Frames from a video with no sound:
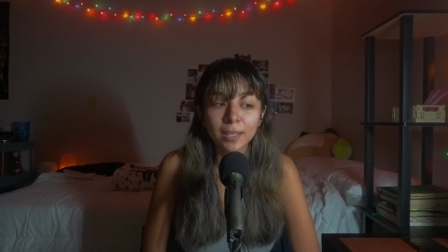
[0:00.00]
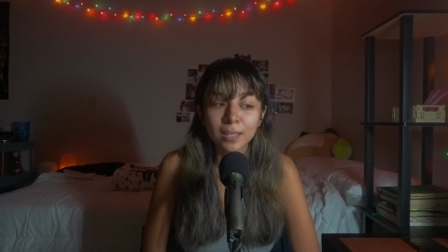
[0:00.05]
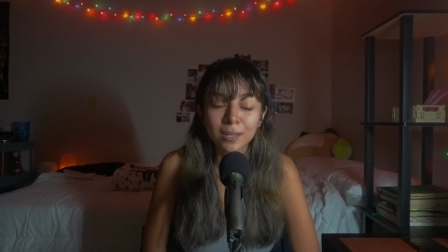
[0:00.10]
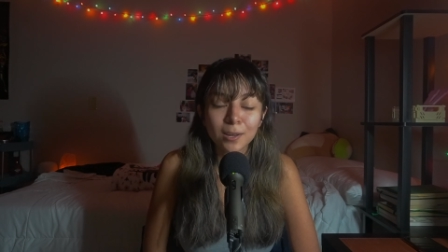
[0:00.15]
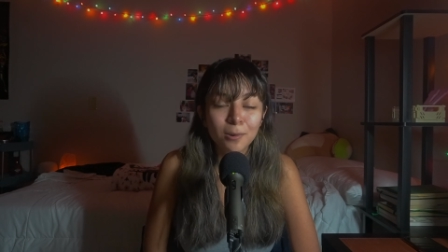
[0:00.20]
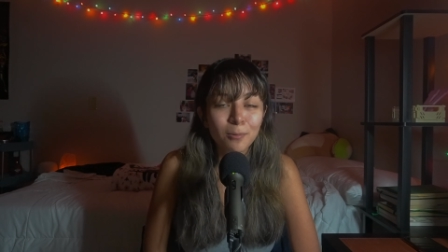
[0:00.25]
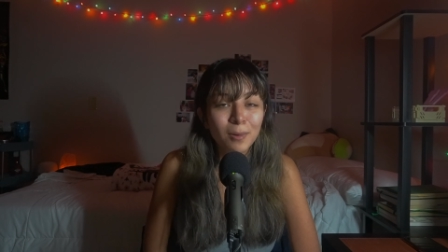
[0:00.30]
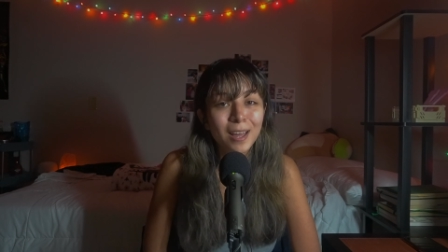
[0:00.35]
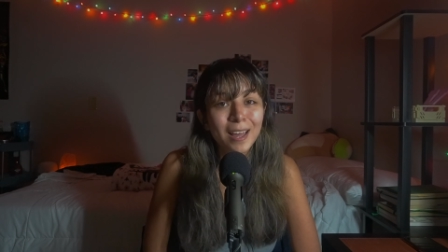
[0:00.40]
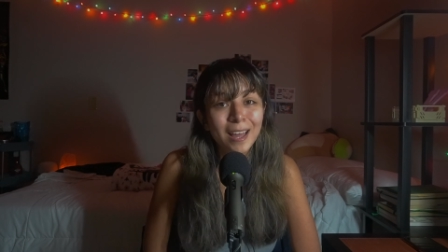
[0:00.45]
you know
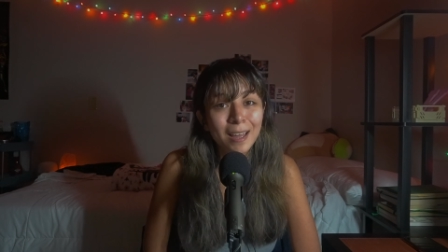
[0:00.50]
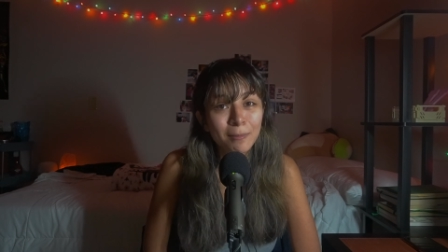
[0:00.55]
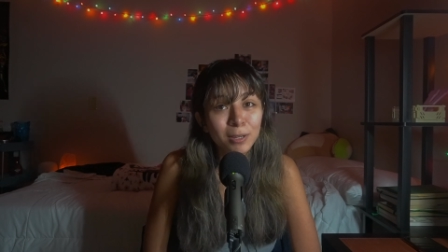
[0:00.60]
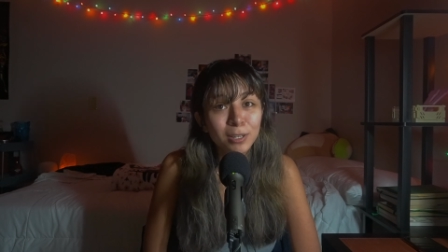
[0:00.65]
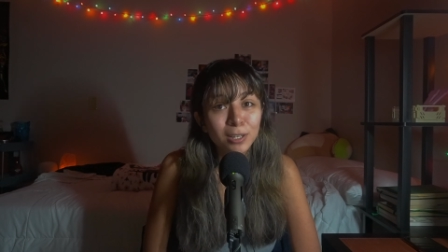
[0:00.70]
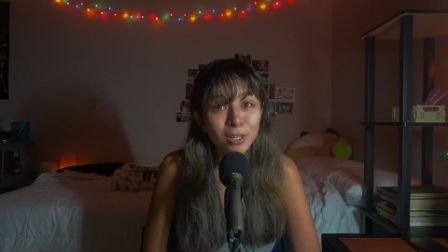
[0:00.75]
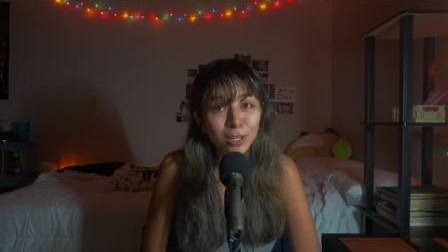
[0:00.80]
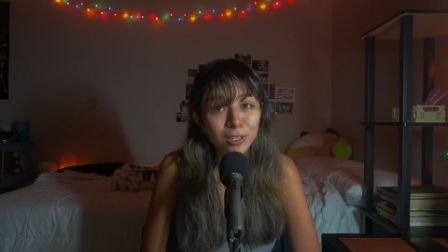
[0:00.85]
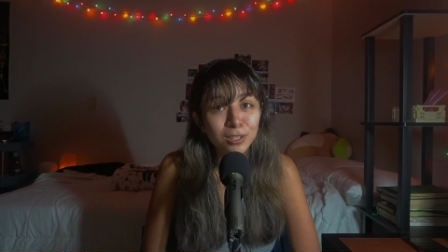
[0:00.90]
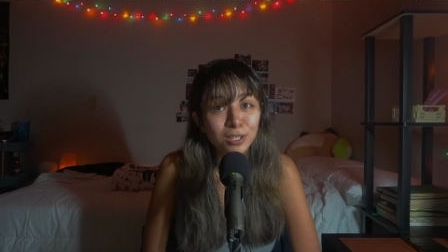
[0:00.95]
what, I'm going to
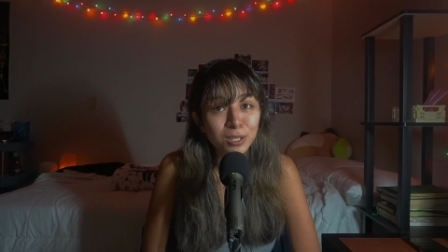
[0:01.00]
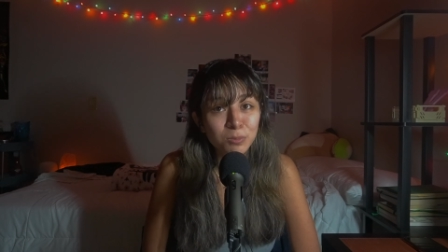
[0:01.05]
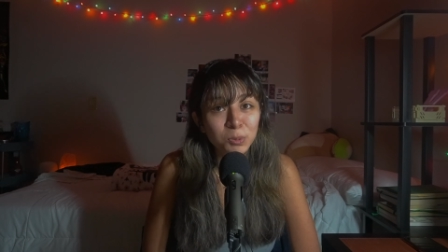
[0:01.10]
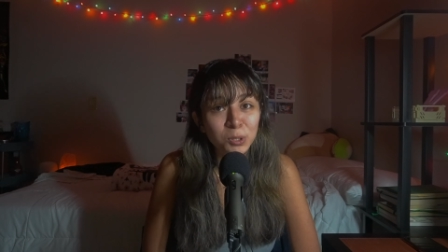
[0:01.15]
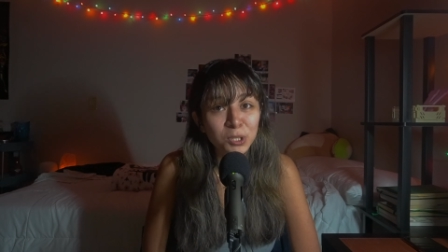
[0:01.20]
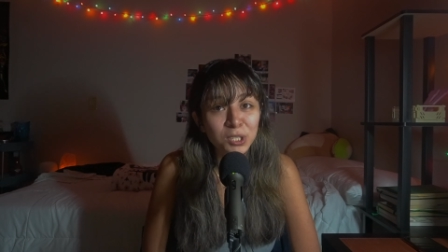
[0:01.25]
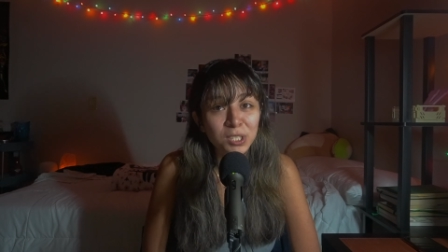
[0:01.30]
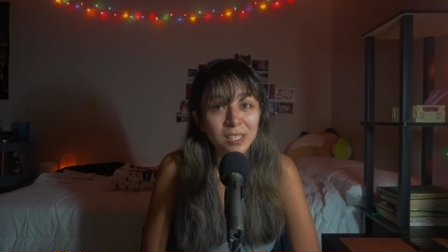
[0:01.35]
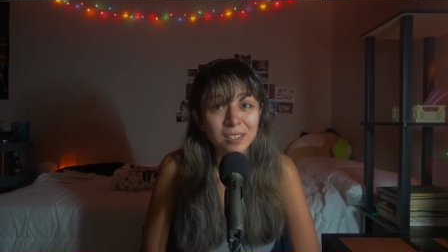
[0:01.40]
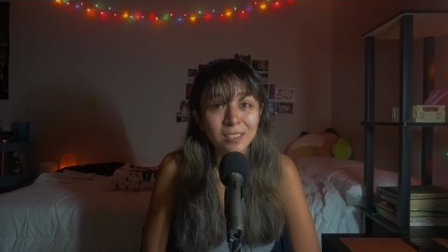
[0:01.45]
hurt this
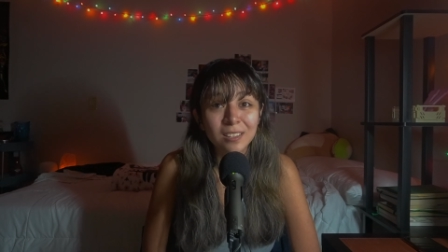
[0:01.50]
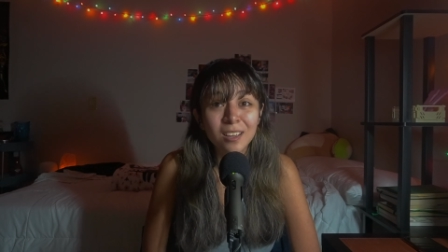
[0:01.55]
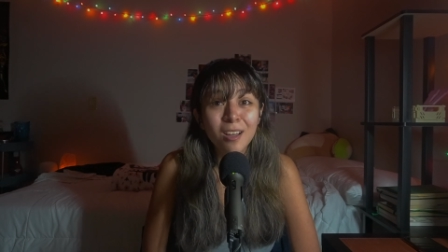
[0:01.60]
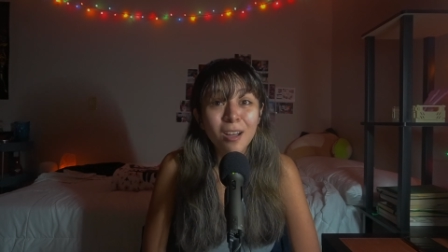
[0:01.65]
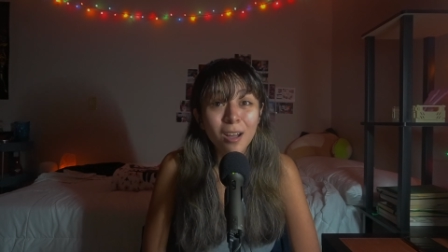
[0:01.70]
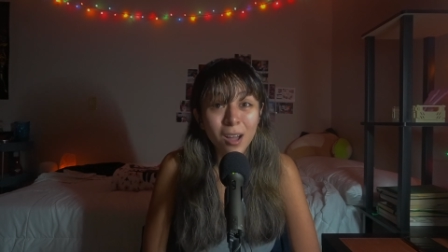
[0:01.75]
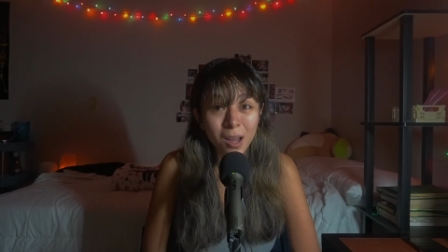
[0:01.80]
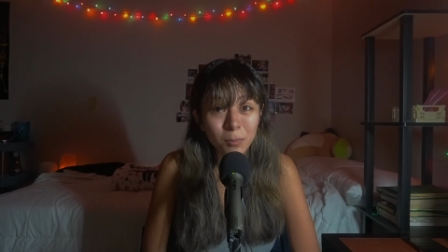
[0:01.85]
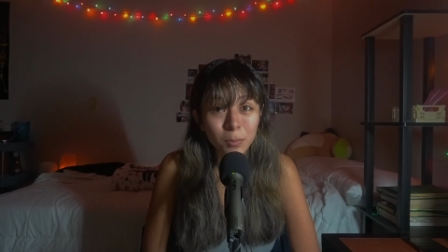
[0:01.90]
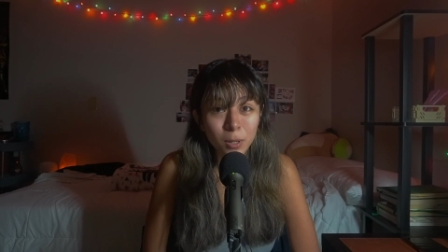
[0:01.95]
person
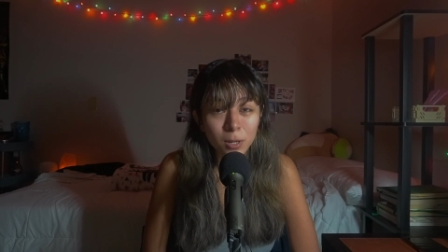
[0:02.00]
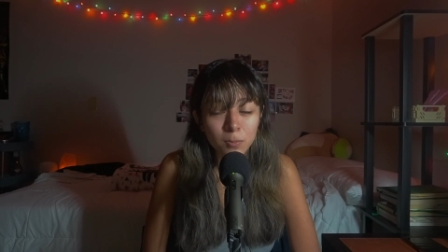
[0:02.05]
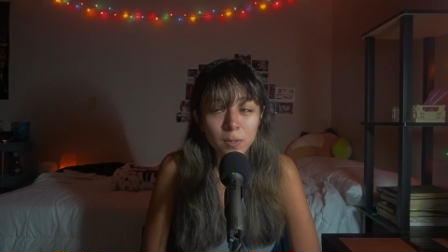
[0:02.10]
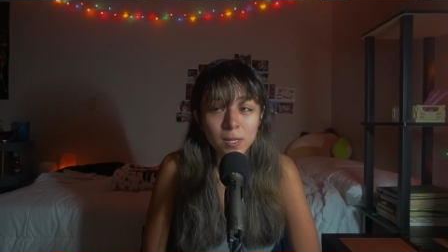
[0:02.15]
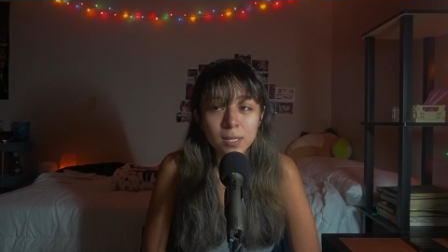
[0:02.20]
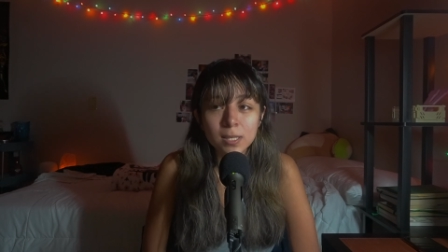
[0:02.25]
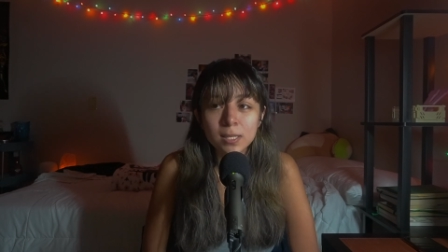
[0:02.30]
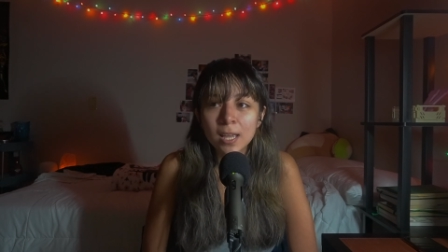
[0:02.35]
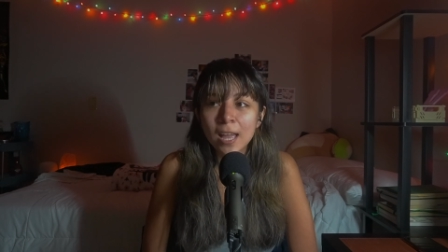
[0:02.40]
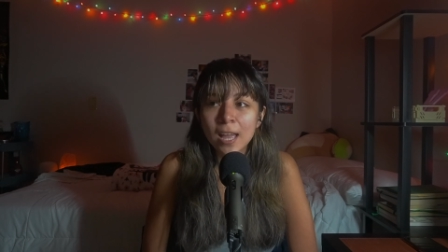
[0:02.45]
on purpose.